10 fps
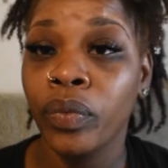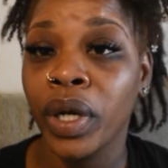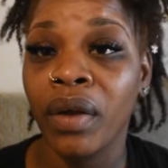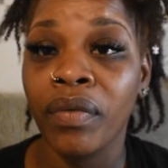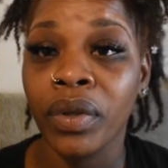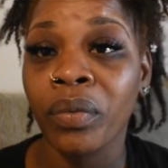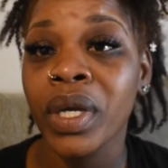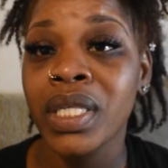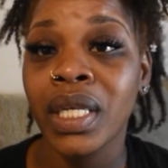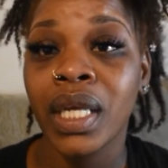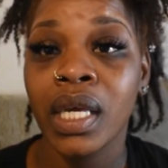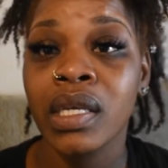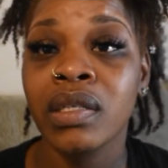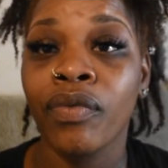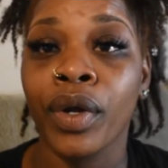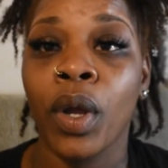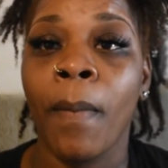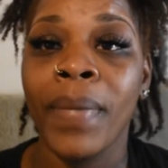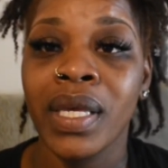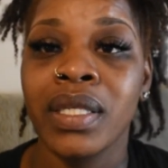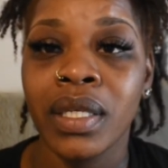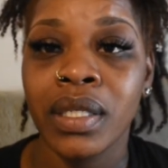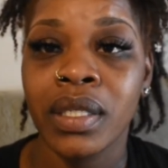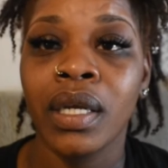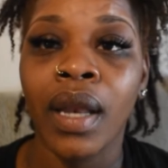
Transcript: whatever the reason is for your business to